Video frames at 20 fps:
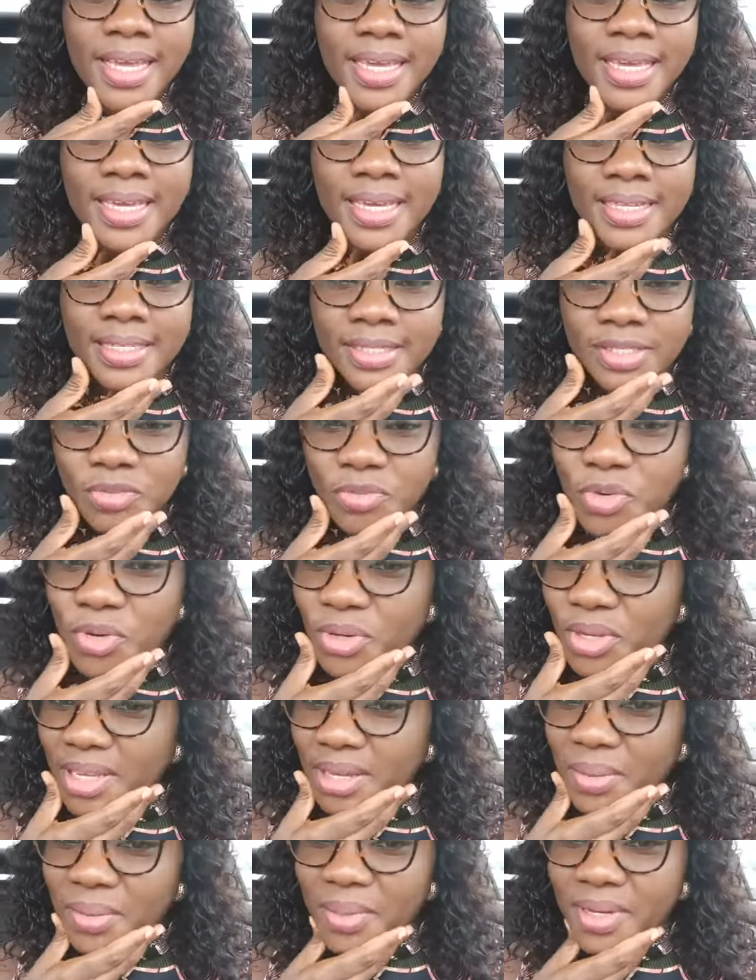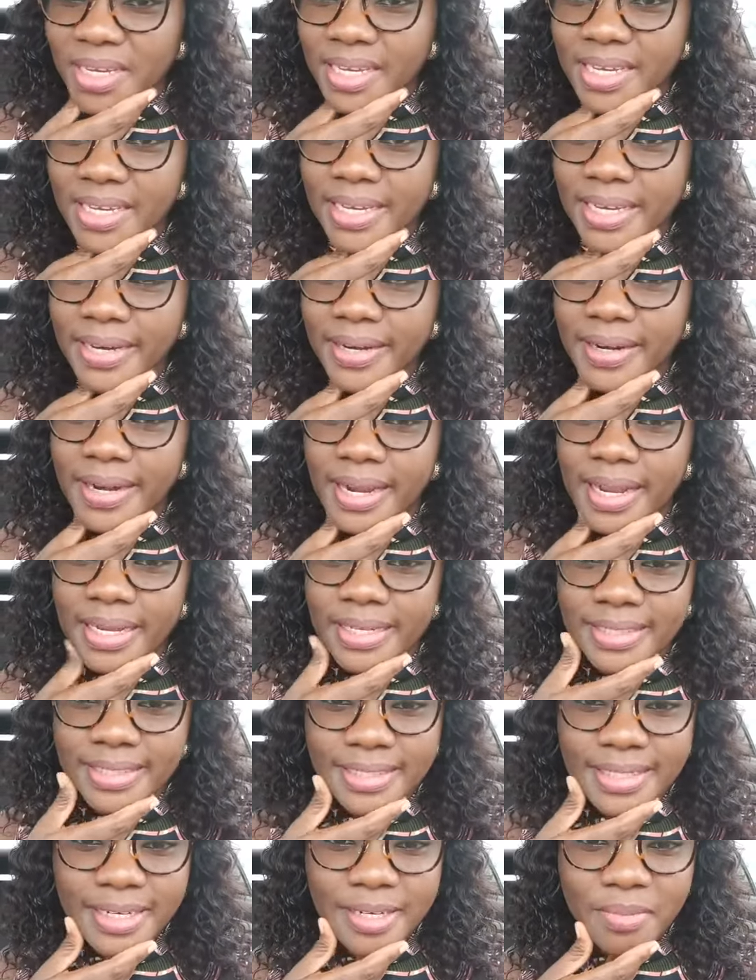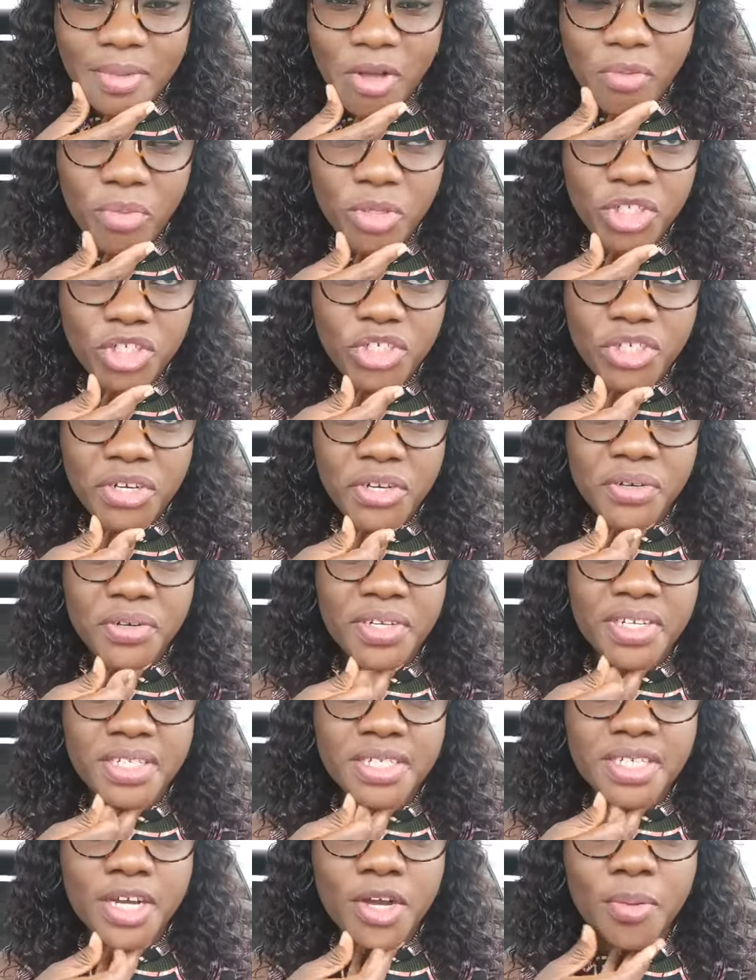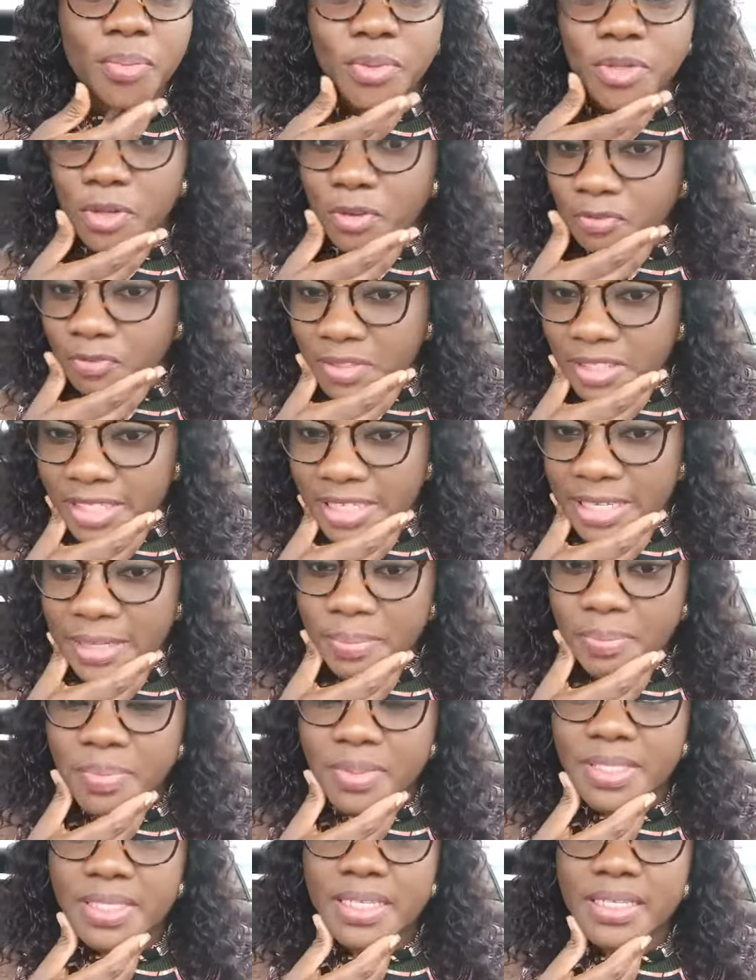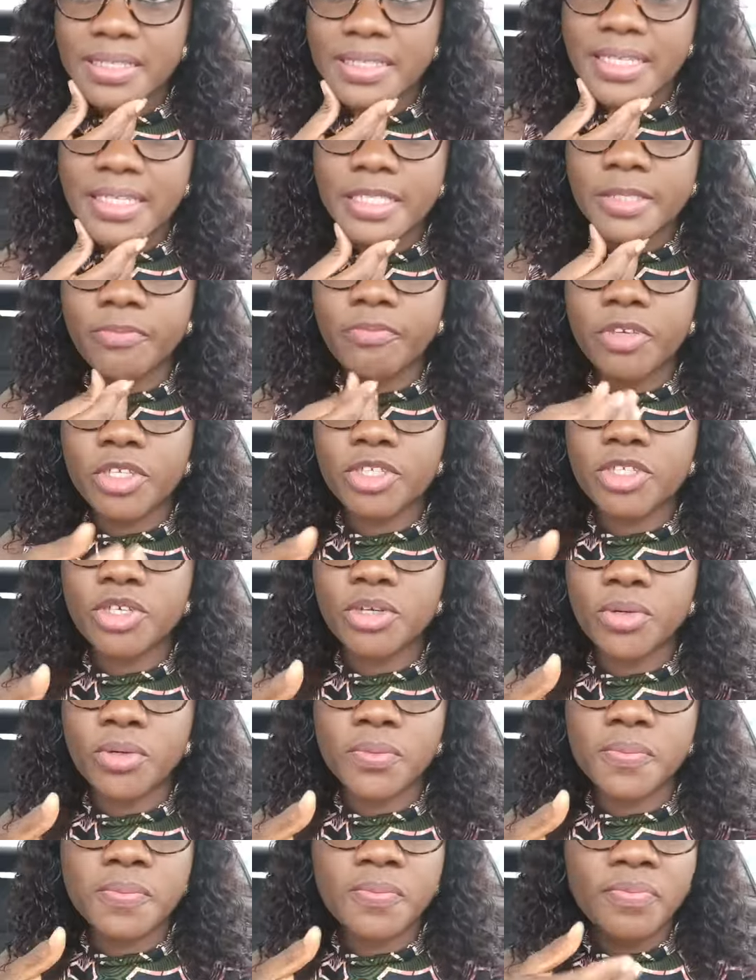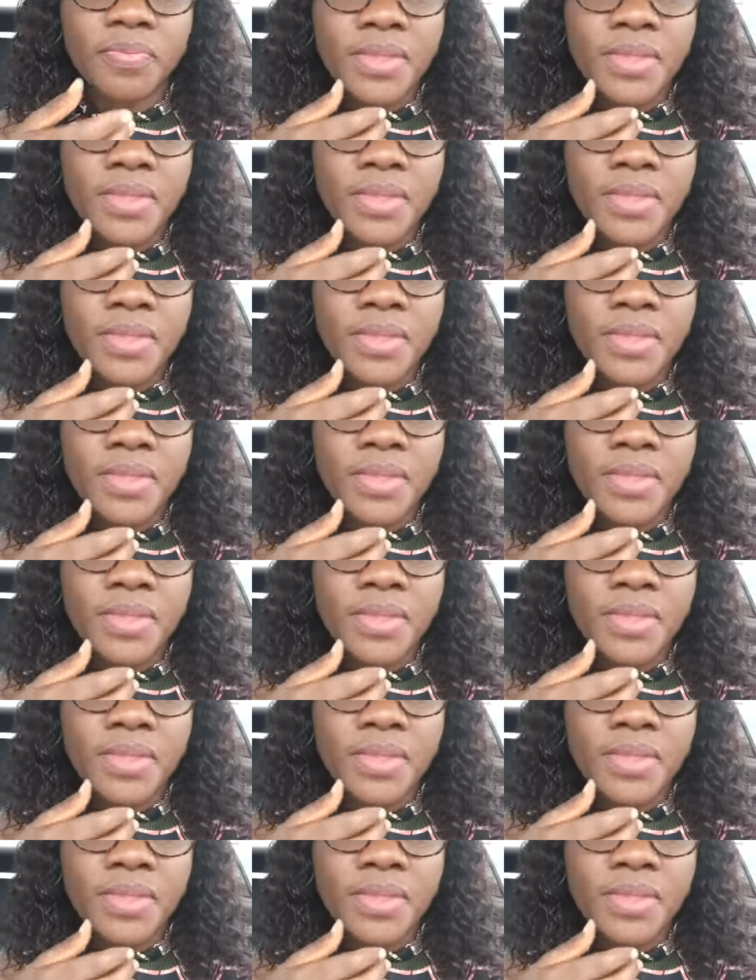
It's Ruke over here, and I'll be sharing a couple of tips in this video